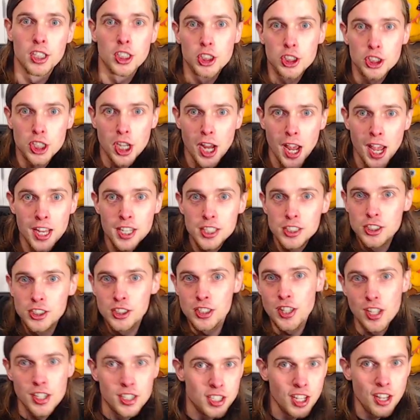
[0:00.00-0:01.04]

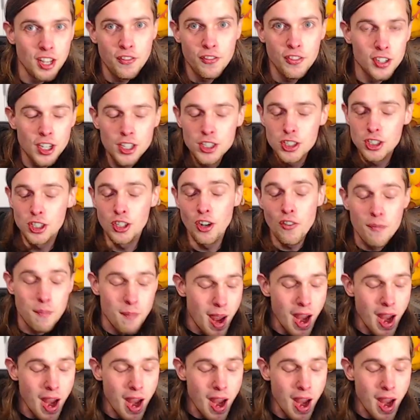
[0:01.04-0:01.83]
changed the definition of